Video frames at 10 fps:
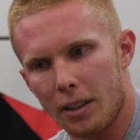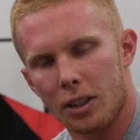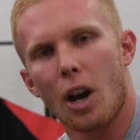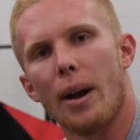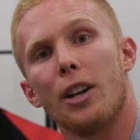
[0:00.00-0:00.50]

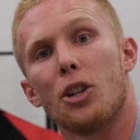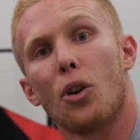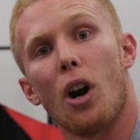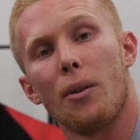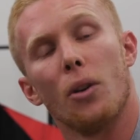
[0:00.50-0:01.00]
go out and
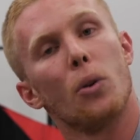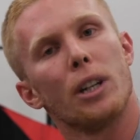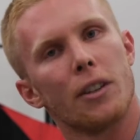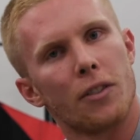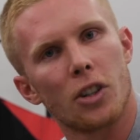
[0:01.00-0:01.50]
try all
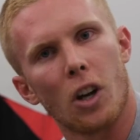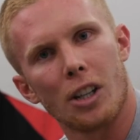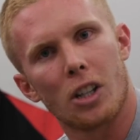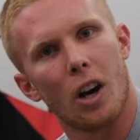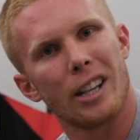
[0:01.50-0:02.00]
your different
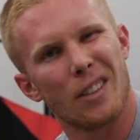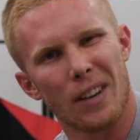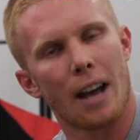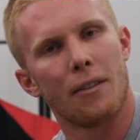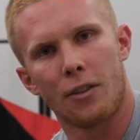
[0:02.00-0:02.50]
size kites, if
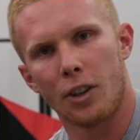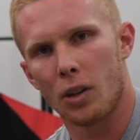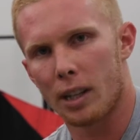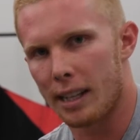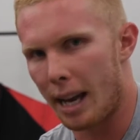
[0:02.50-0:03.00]
you have a few
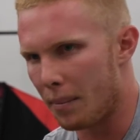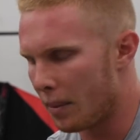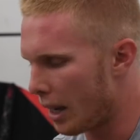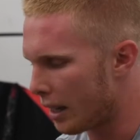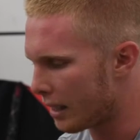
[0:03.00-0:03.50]
in
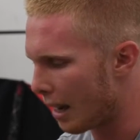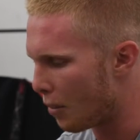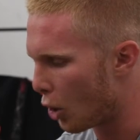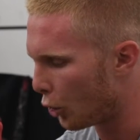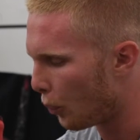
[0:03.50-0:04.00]
the same
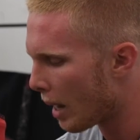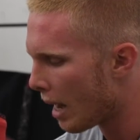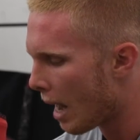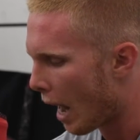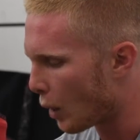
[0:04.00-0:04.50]
model,
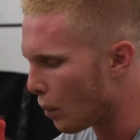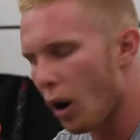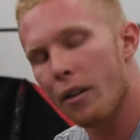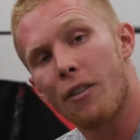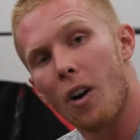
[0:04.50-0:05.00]
and you
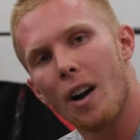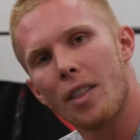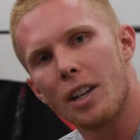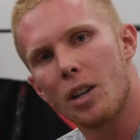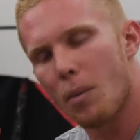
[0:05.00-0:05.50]
might find
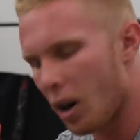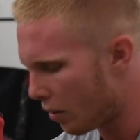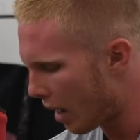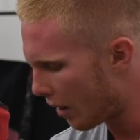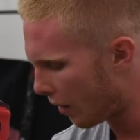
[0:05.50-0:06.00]
that you might
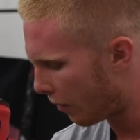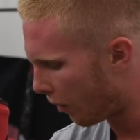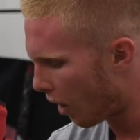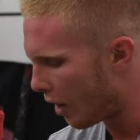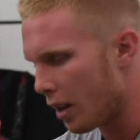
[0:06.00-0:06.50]
rather
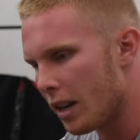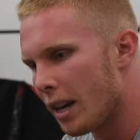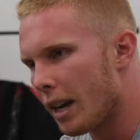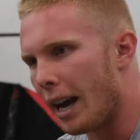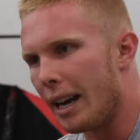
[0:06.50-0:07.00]
fly
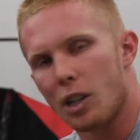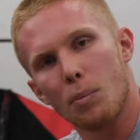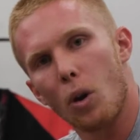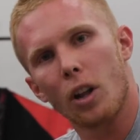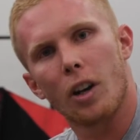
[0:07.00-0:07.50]
a
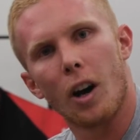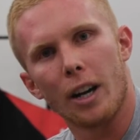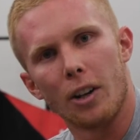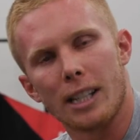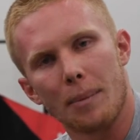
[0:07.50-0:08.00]
smaller
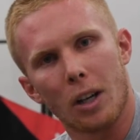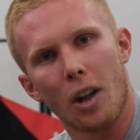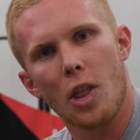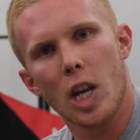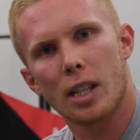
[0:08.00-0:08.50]
kite on something
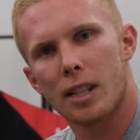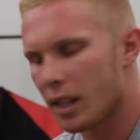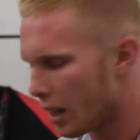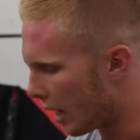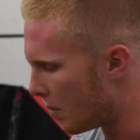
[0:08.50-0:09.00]
like this
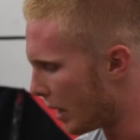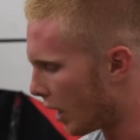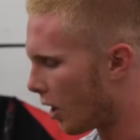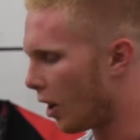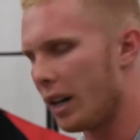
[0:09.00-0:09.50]
and a
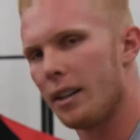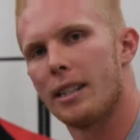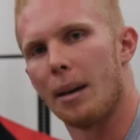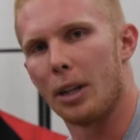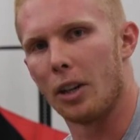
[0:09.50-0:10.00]
bigger kite,
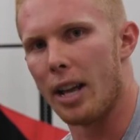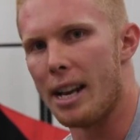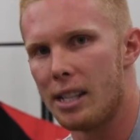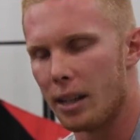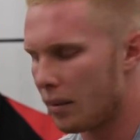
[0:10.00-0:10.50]
something on the
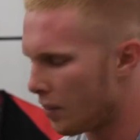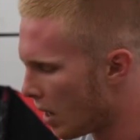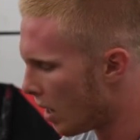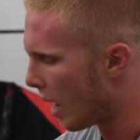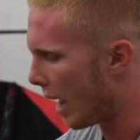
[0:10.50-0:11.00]
end tip
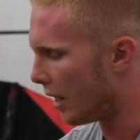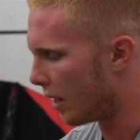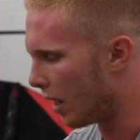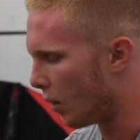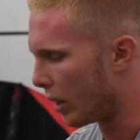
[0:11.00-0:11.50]
and
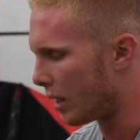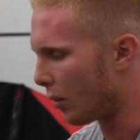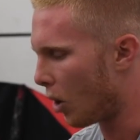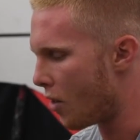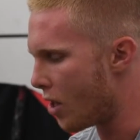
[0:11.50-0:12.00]

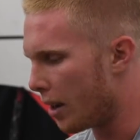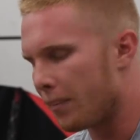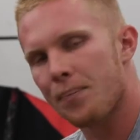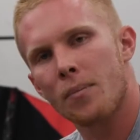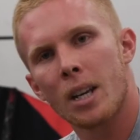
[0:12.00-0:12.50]
wingtip line there.
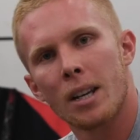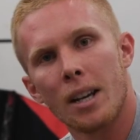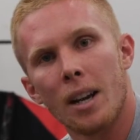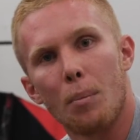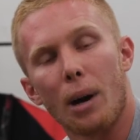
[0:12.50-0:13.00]

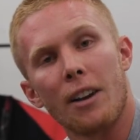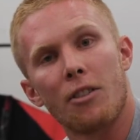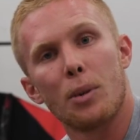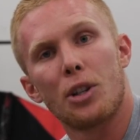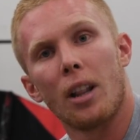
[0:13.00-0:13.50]
Braden
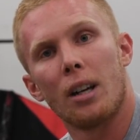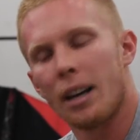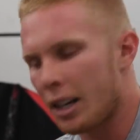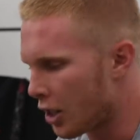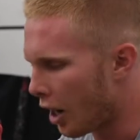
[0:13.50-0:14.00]
from Adrenalin
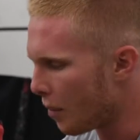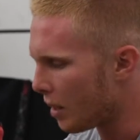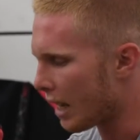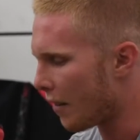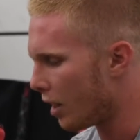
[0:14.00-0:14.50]
Rush, I hope
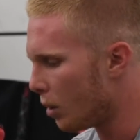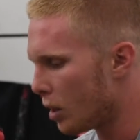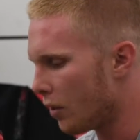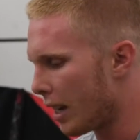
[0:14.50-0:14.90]
this gave you a little bit of an